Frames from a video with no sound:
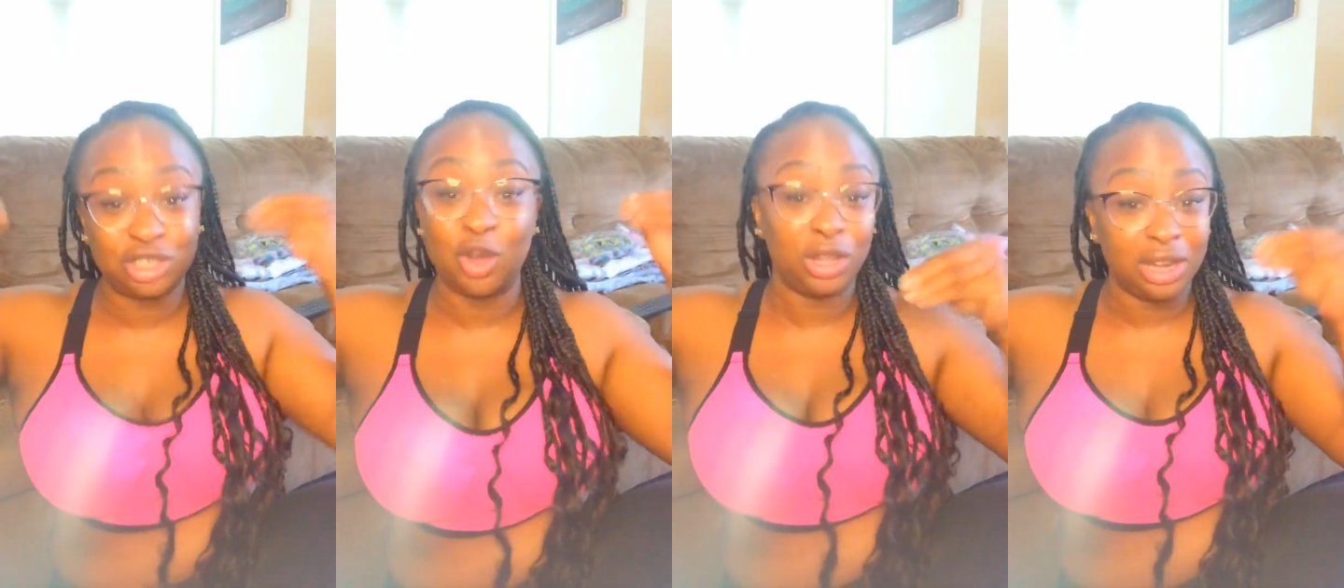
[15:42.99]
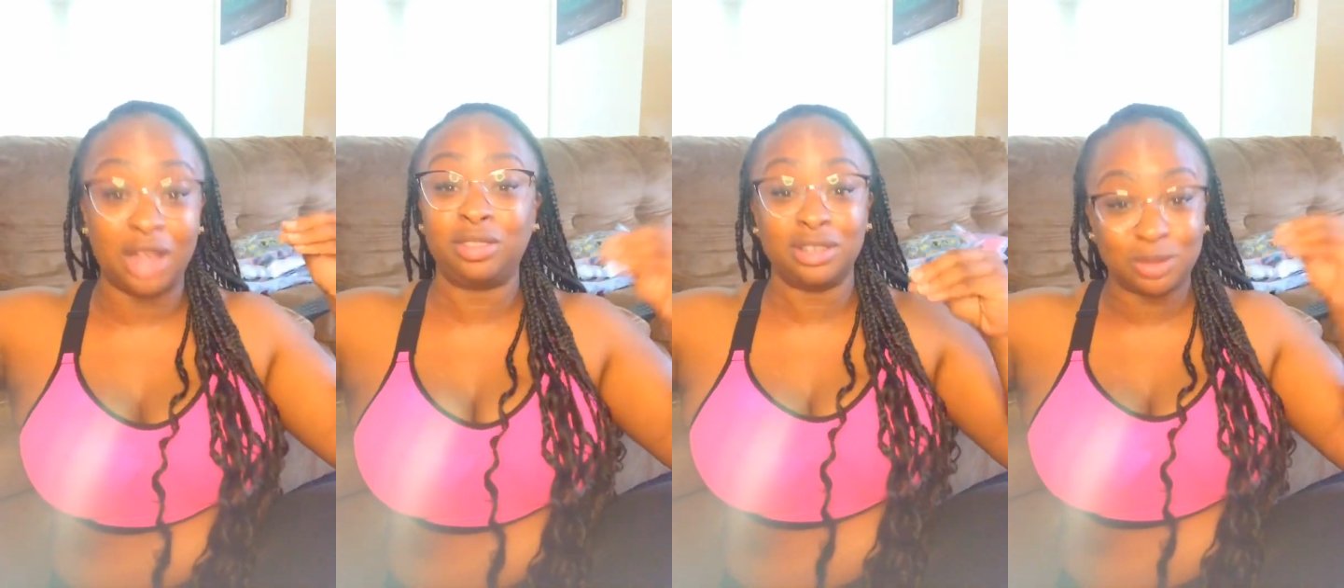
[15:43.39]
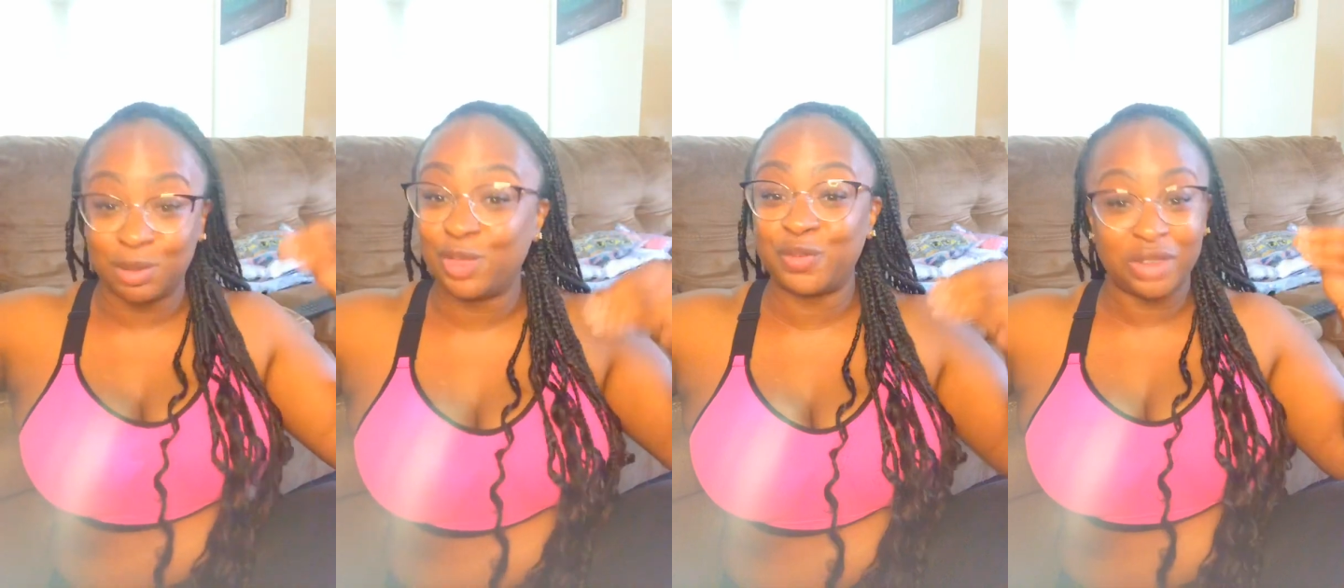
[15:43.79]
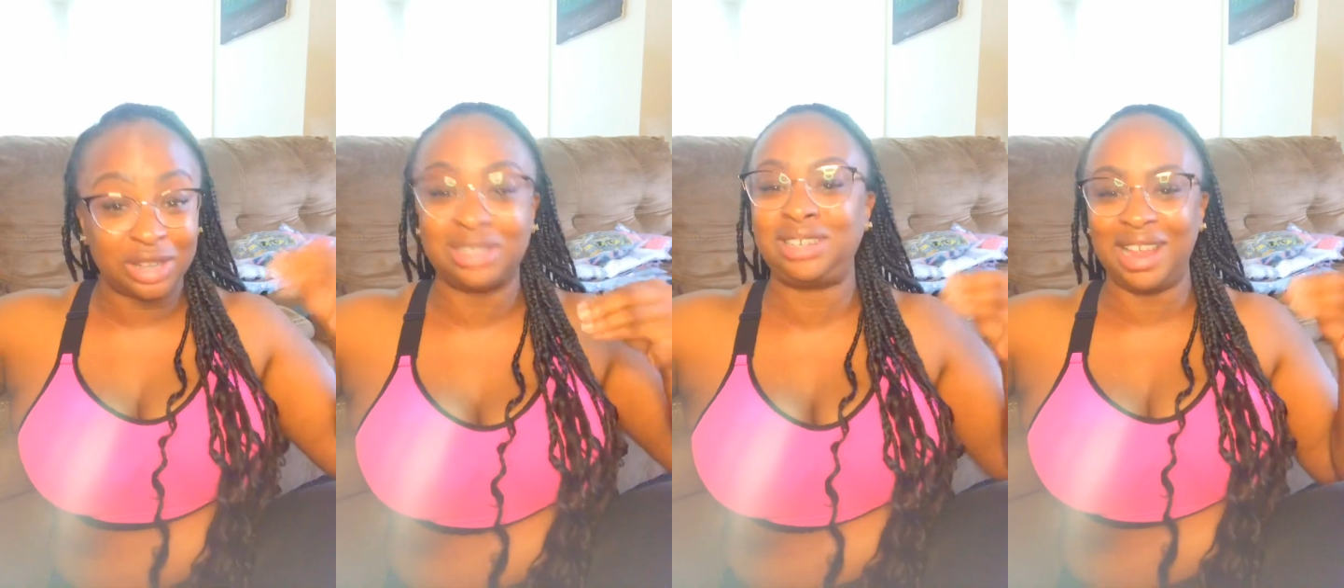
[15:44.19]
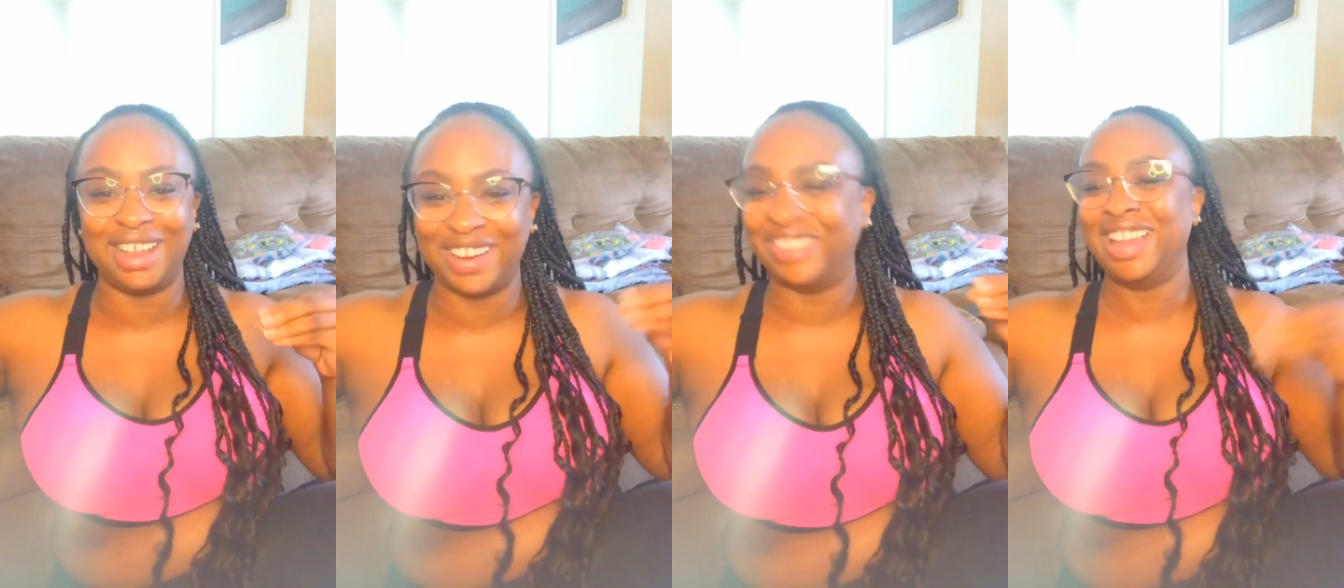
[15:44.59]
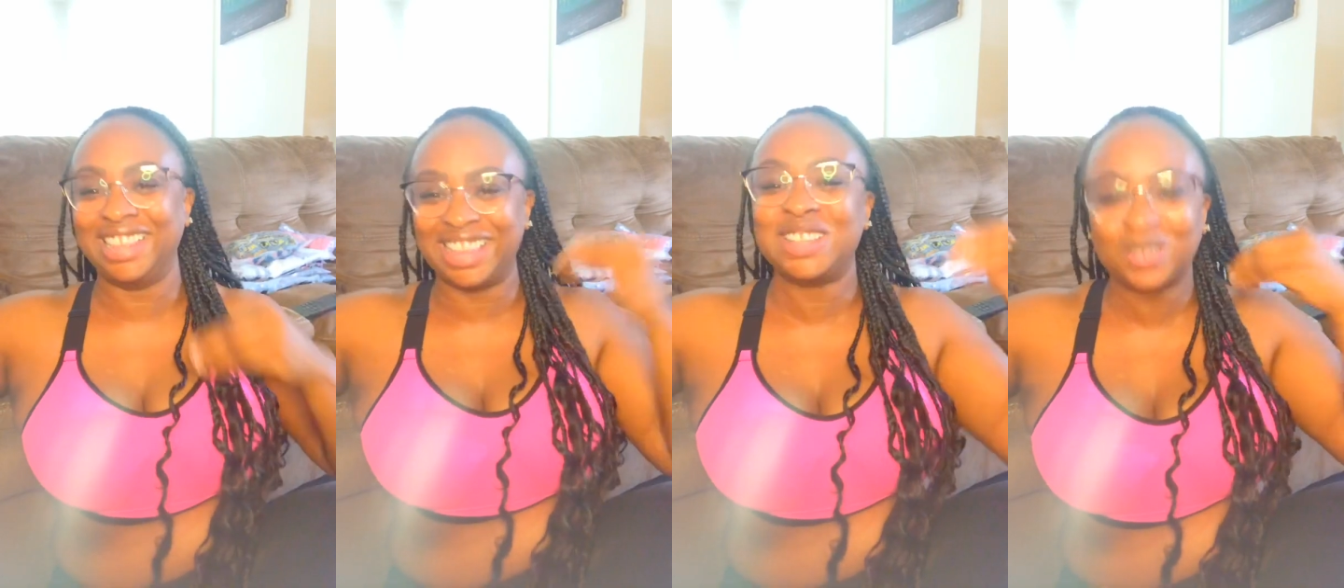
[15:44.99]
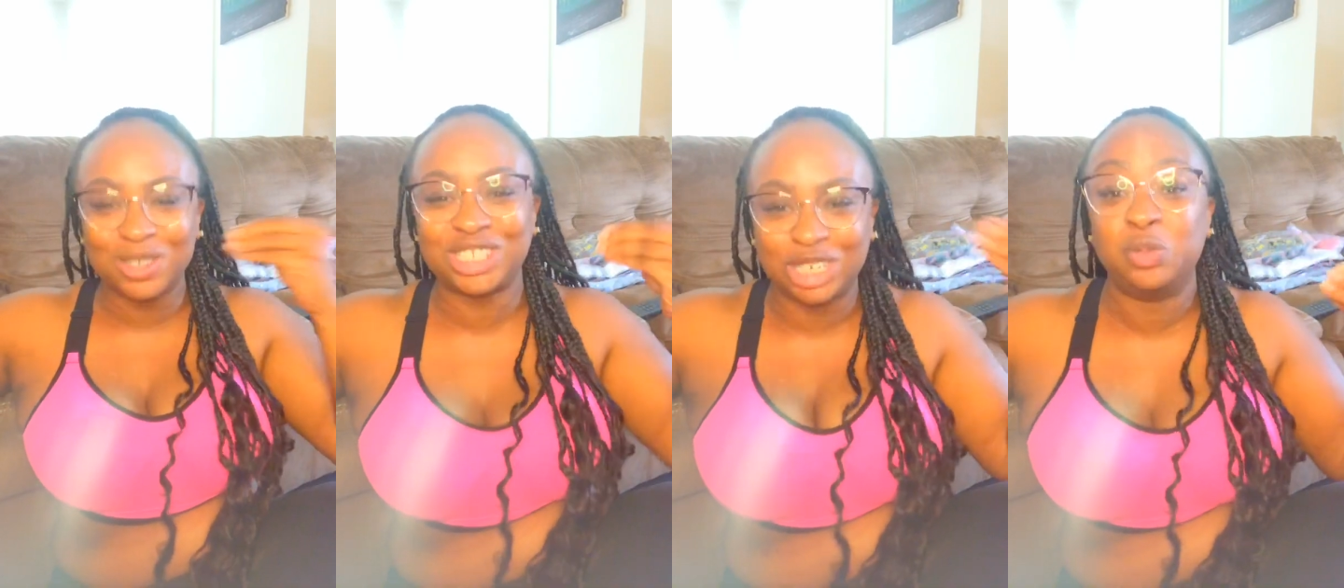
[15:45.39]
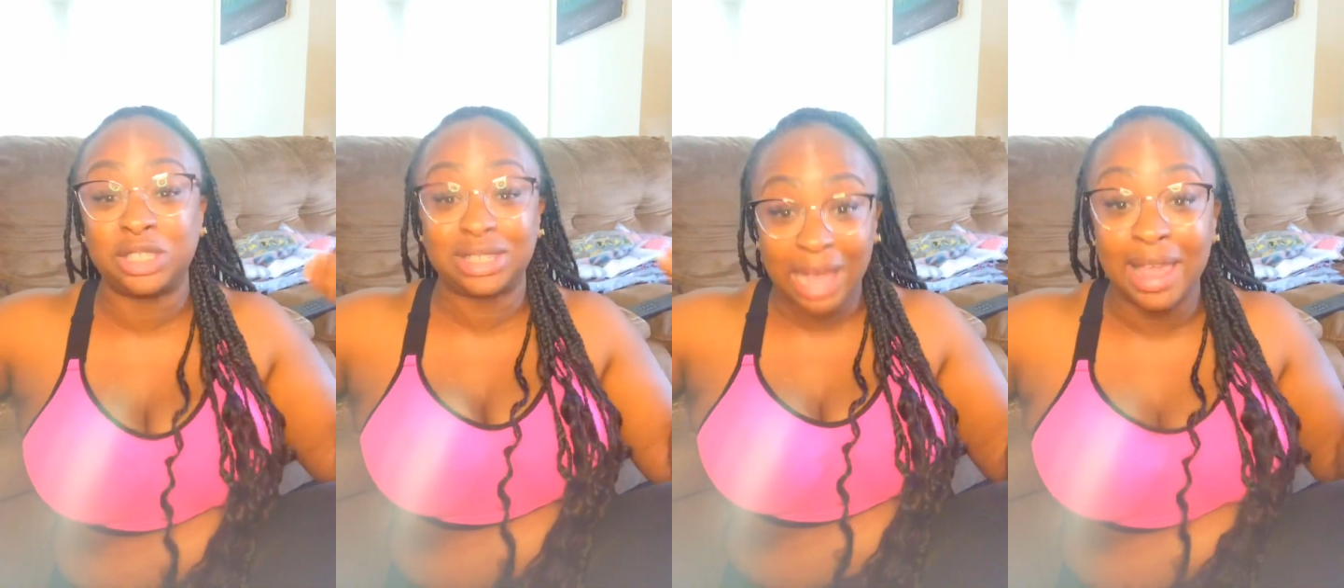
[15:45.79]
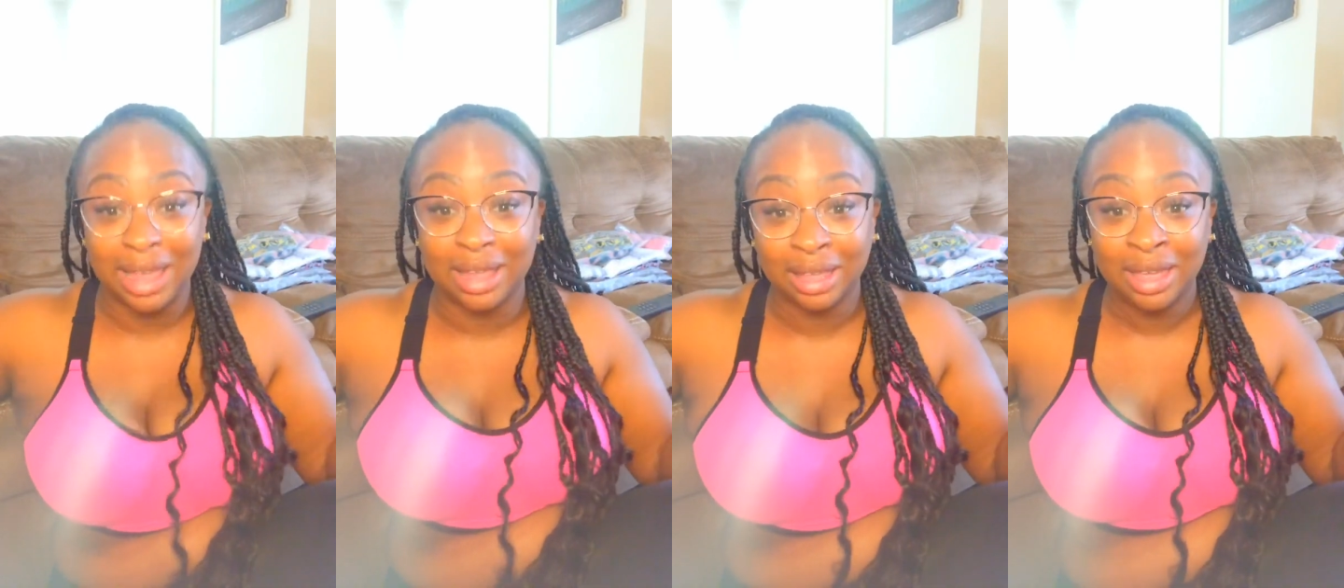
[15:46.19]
don't get out this motherfucking chair. Like, that's what she was saying.